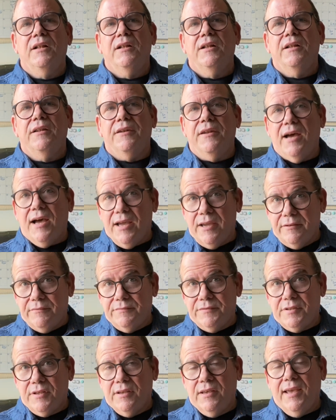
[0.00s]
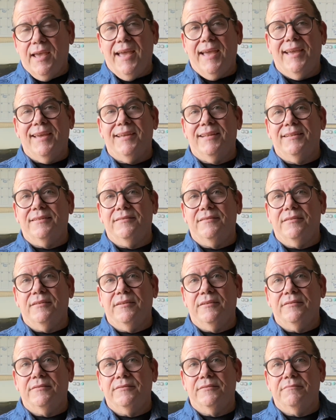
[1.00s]
Knives
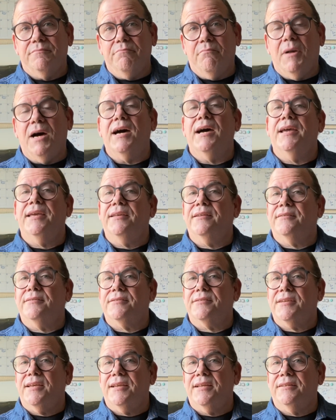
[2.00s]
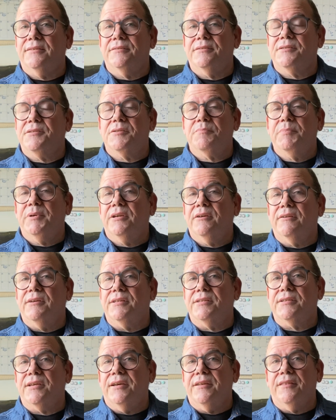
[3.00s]
and minds and
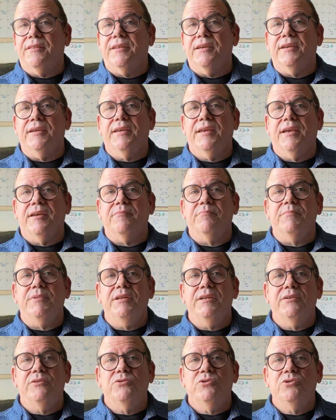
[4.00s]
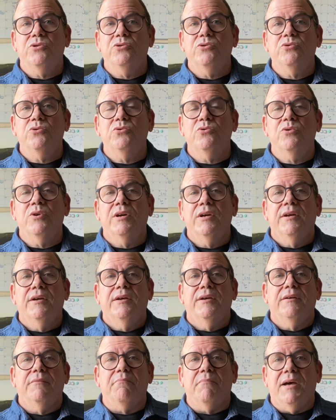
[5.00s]
spirits, I think, can be too
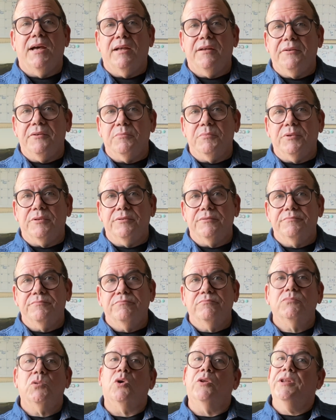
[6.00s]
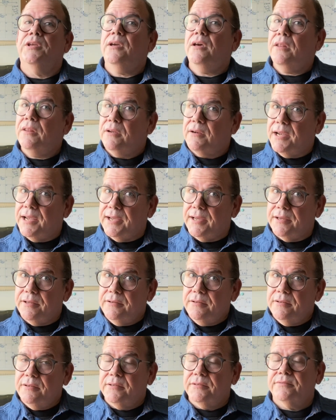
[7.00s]
malleable. On the other
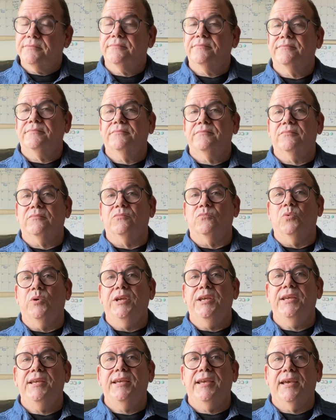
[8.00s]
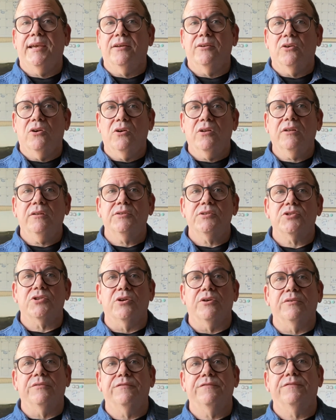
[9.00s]
hand, we can
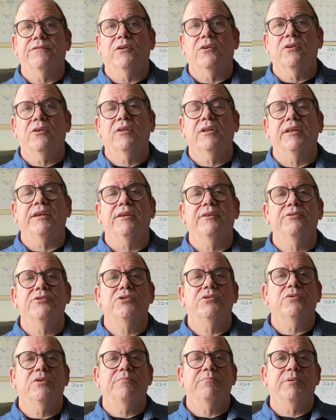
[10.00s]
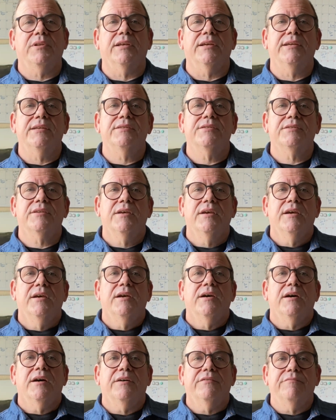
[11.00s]
also fall into a place
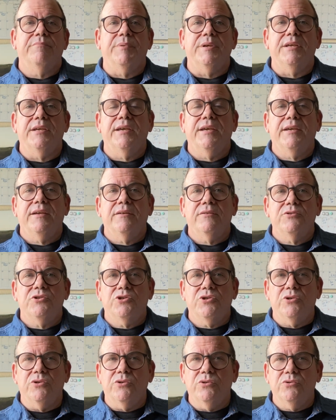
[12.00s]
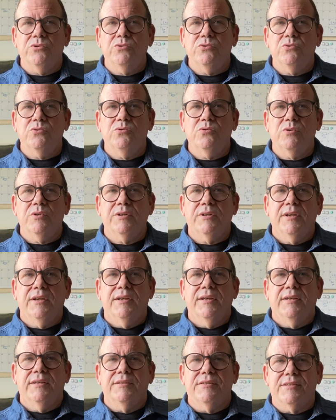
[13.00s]
of being too
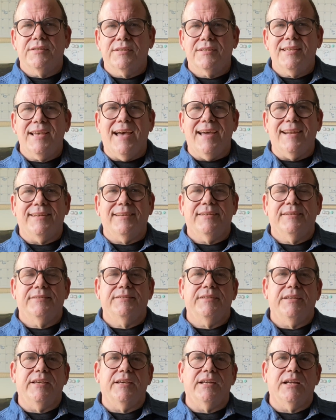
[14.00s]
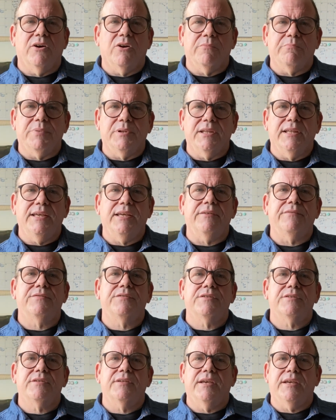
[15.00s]
set in our
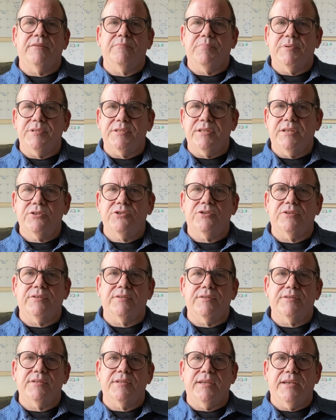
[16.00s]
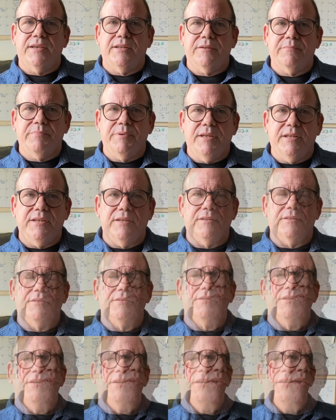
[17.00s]
beliefs and positions and
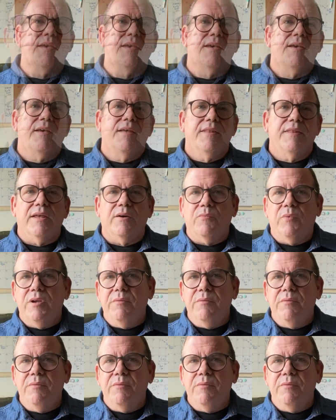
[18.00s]
opinions that we